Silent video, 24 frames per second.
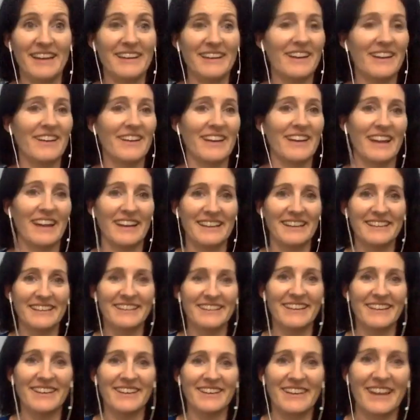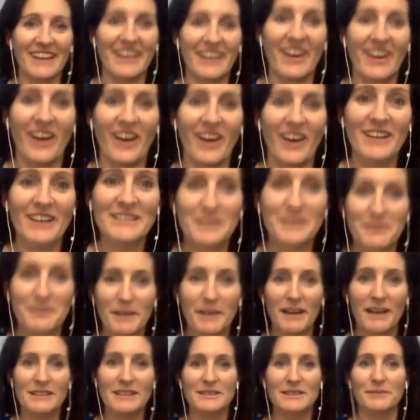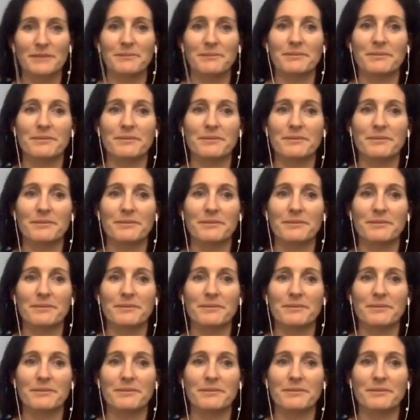okay, okay, awesome, awesome,